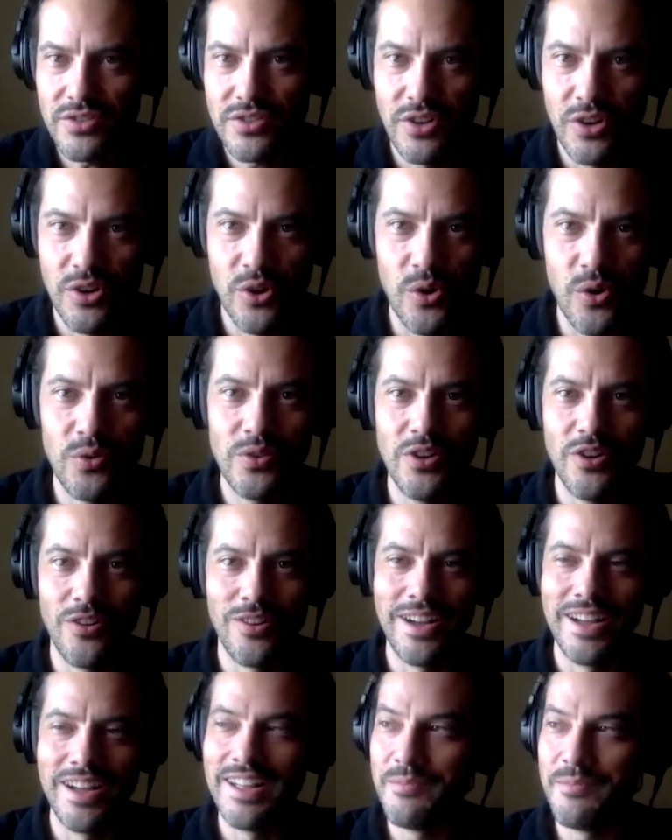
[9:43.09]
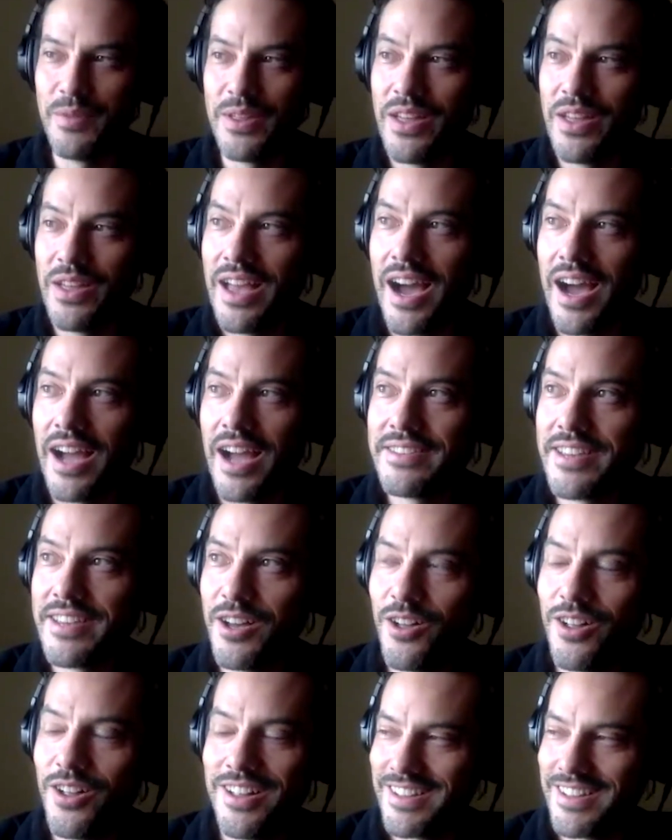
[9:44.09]
So, this
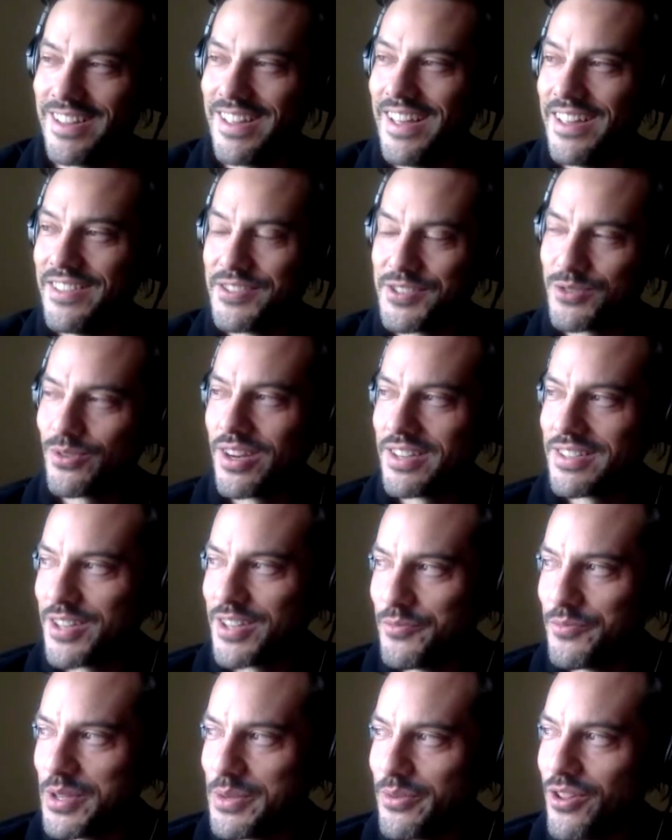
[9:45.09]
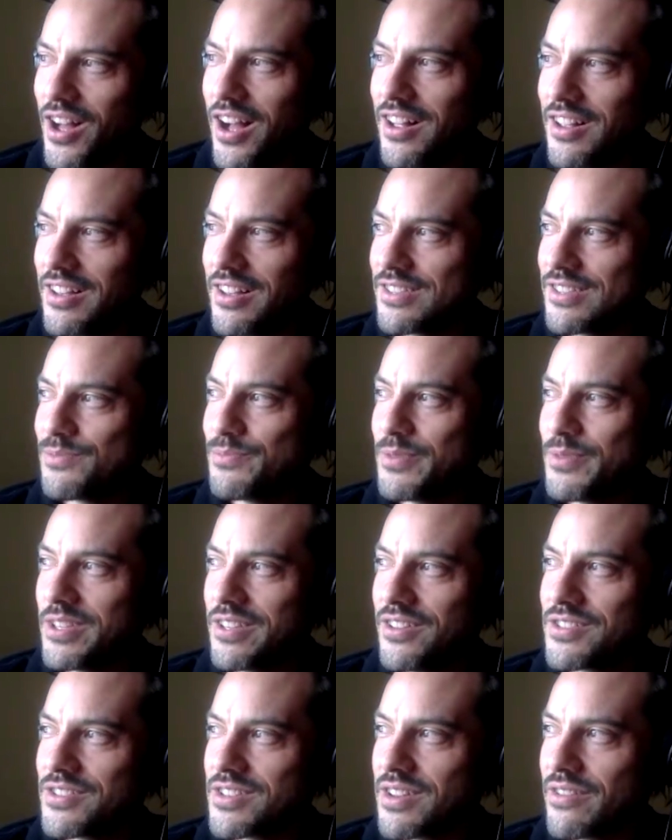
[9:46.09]
is what I tell people, Alex,
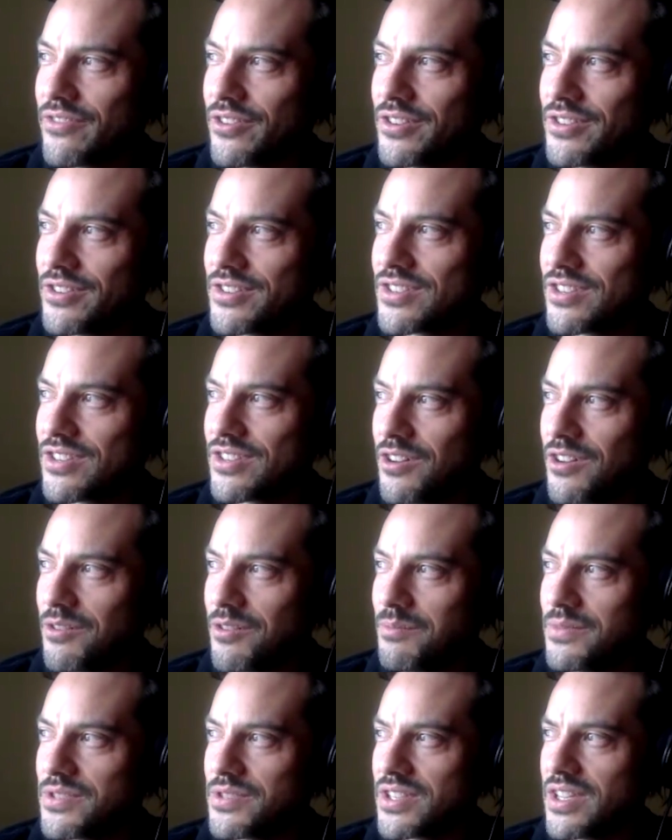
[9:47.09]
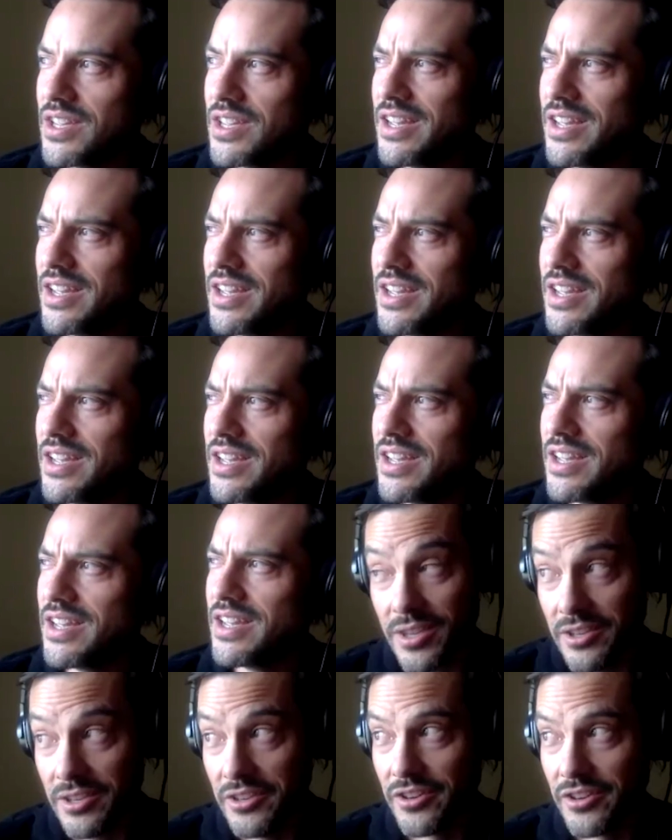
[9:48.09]
because I've heard some say up
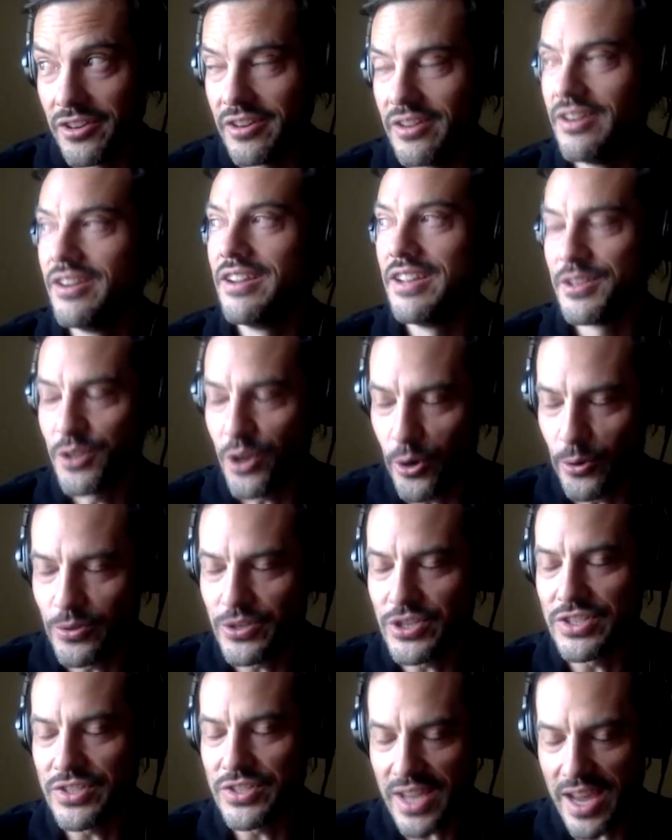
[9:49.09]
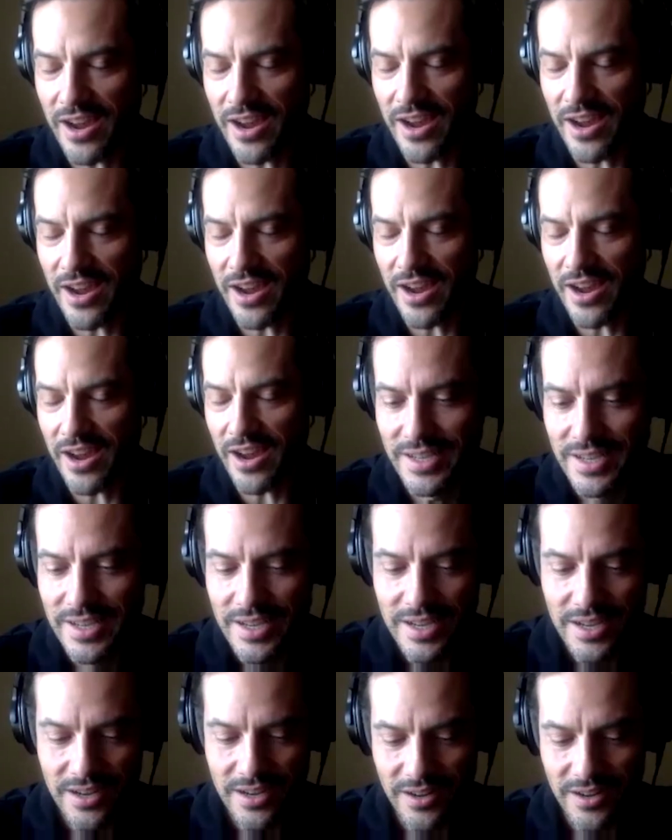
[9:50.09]
here in Cochise County,